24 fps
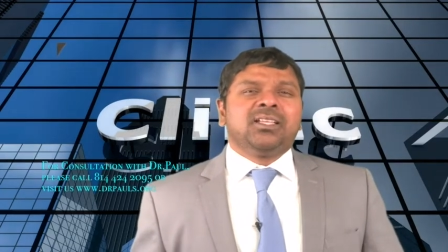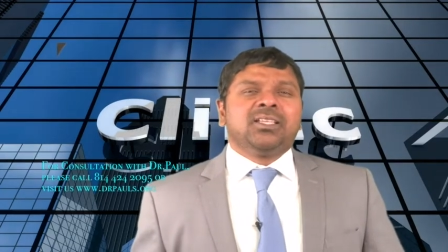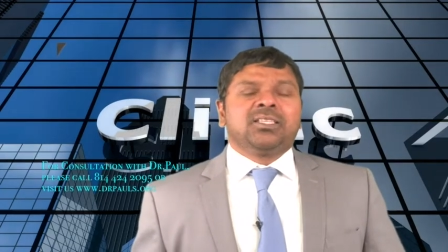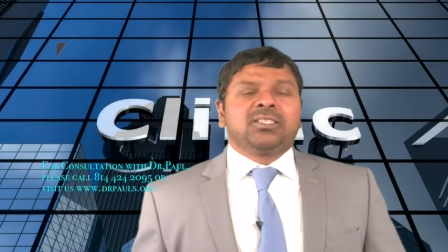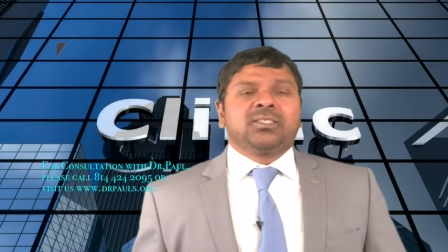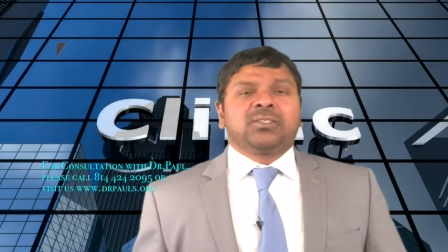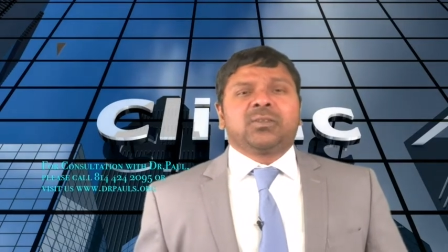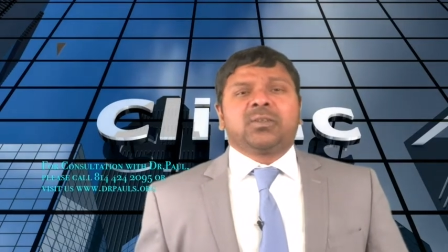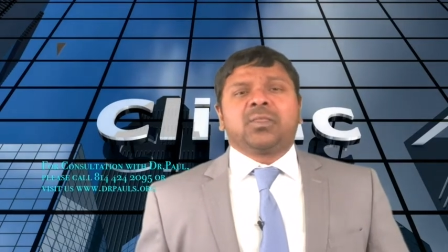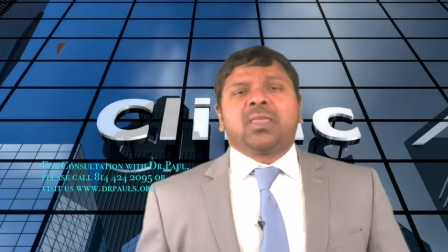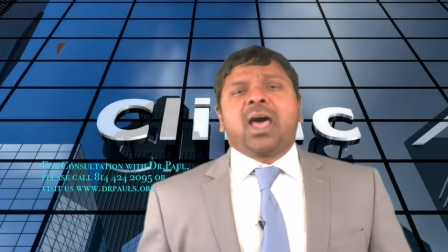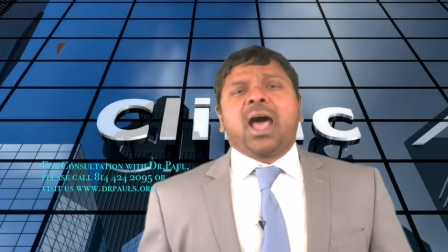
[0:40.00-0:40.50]

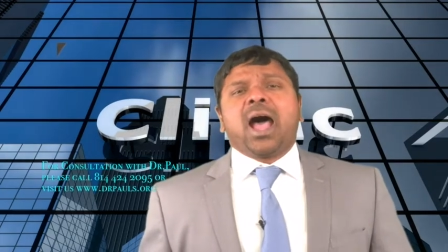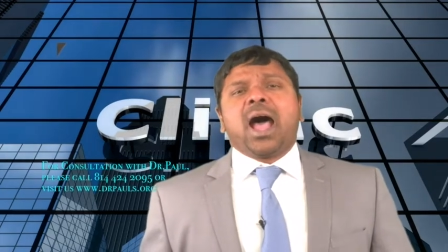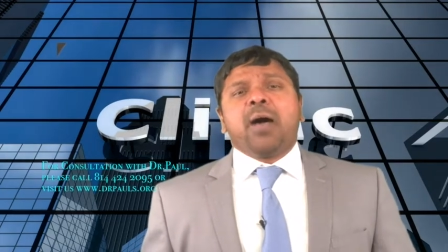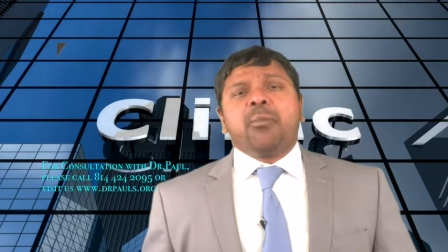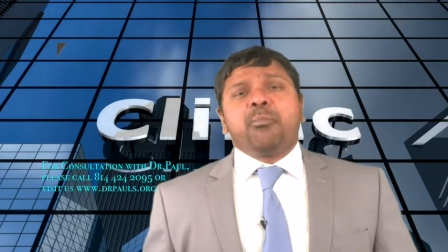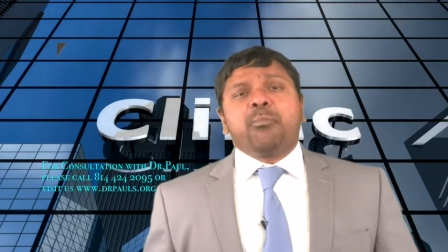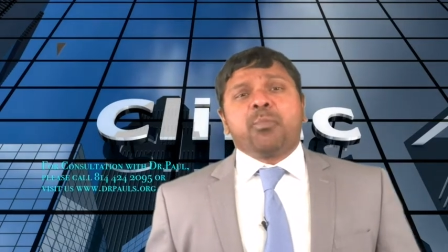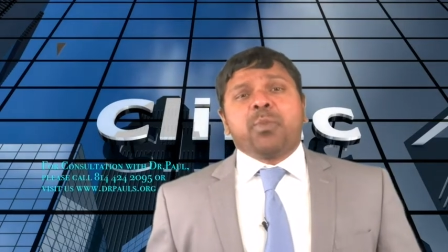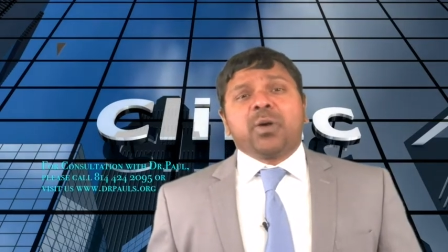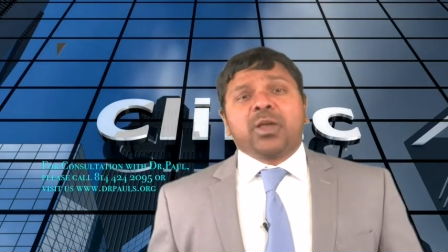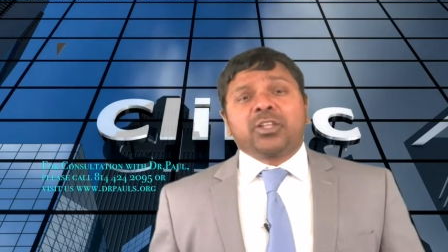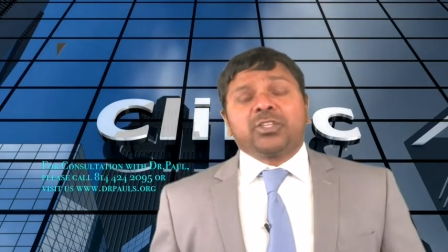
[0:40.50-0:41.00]
So the
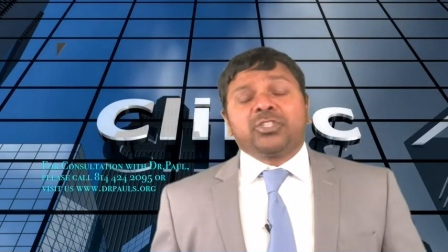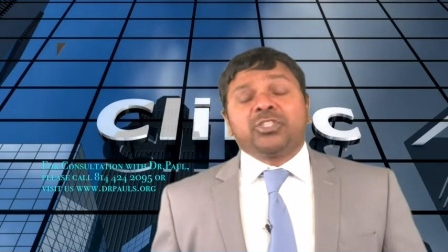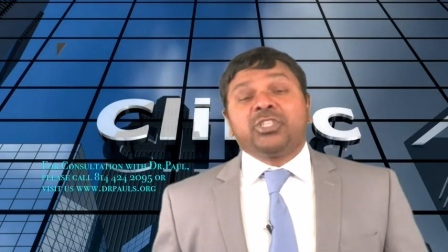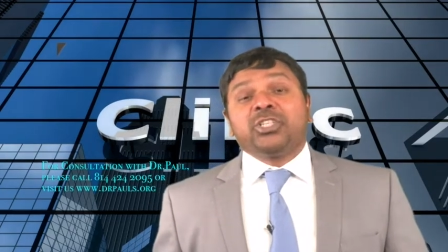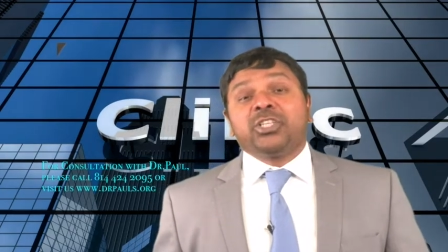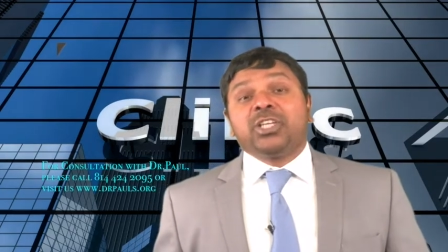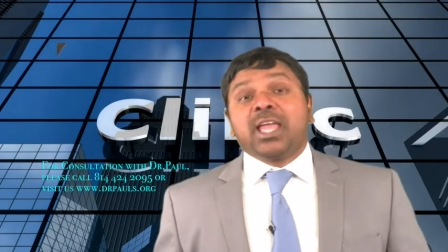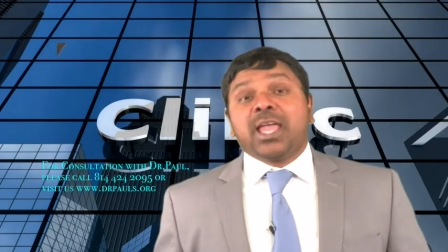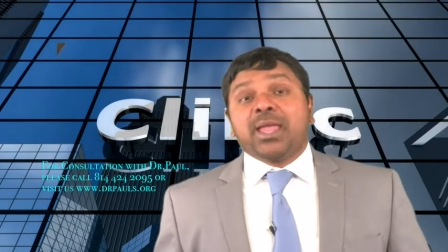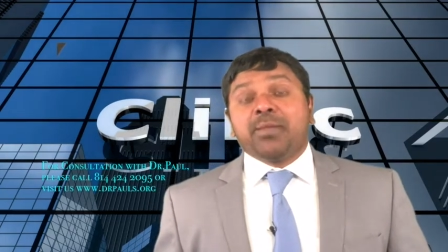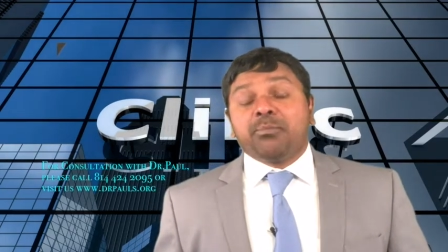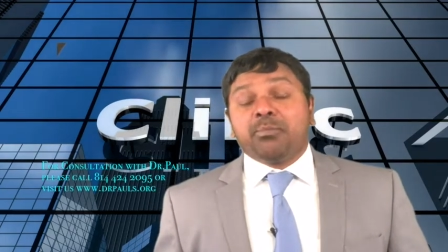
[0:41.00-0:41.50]
upper
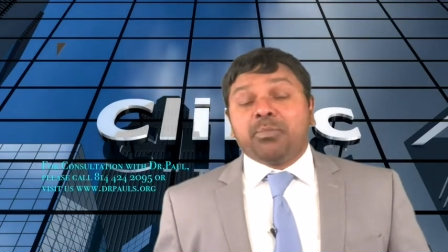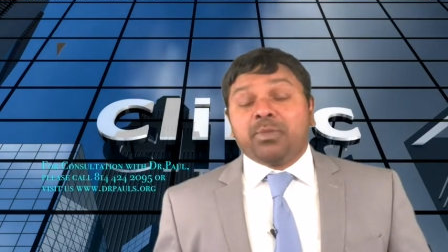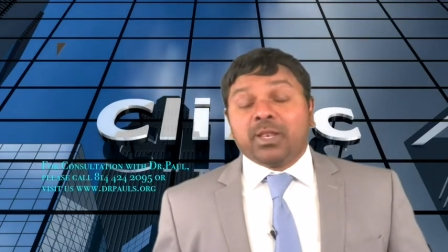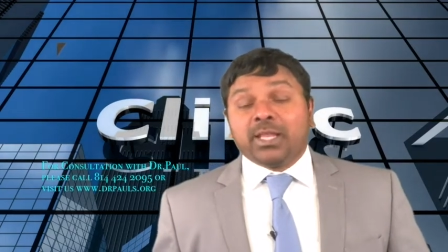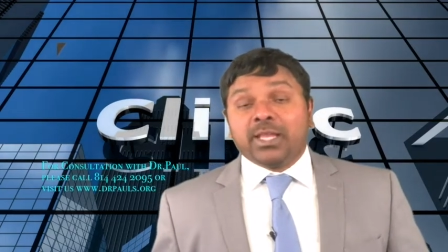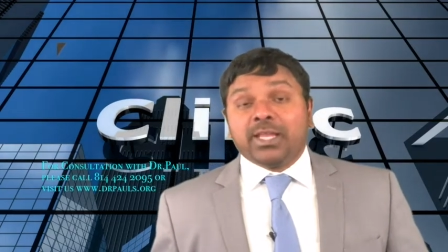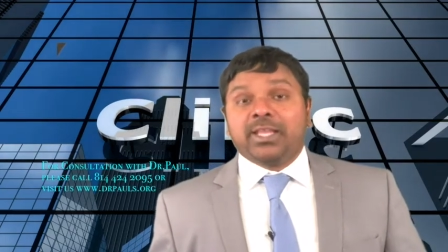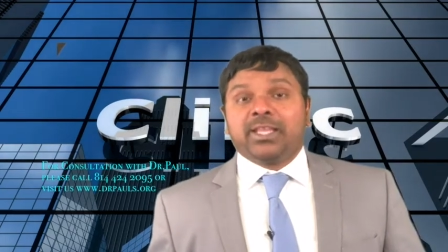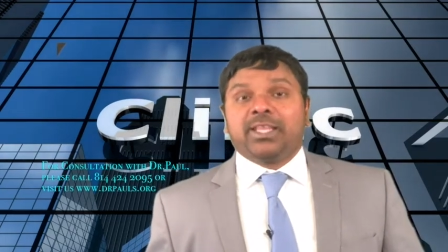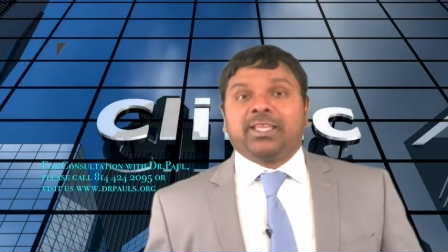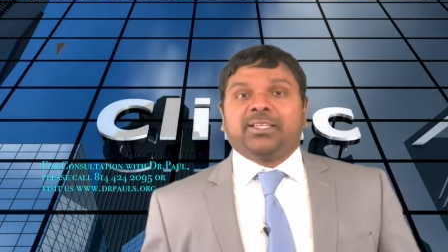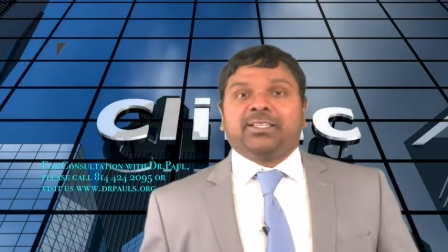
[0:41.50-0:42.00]
GI
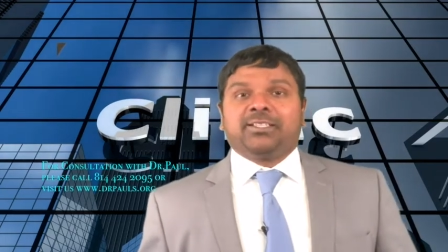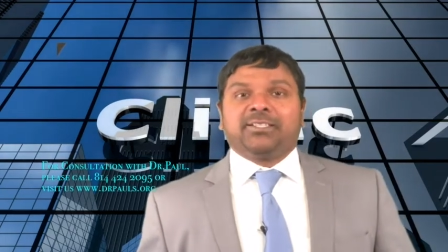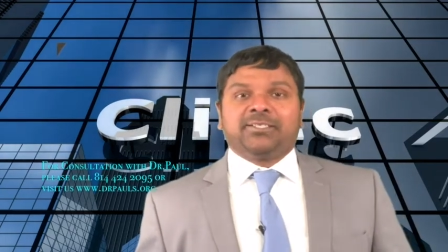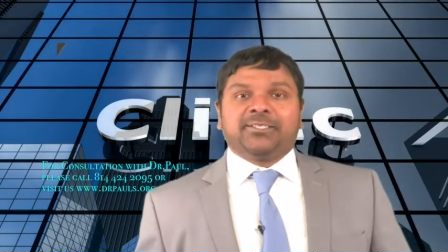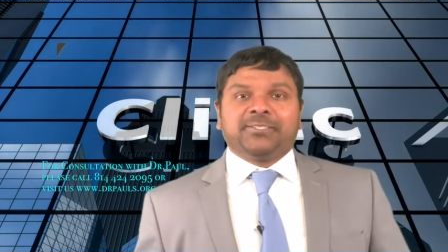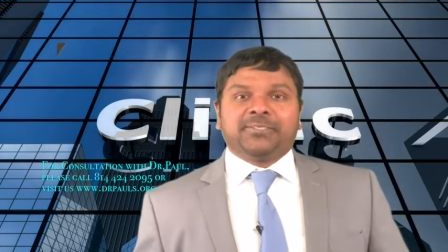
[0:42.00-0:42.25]
bleeding.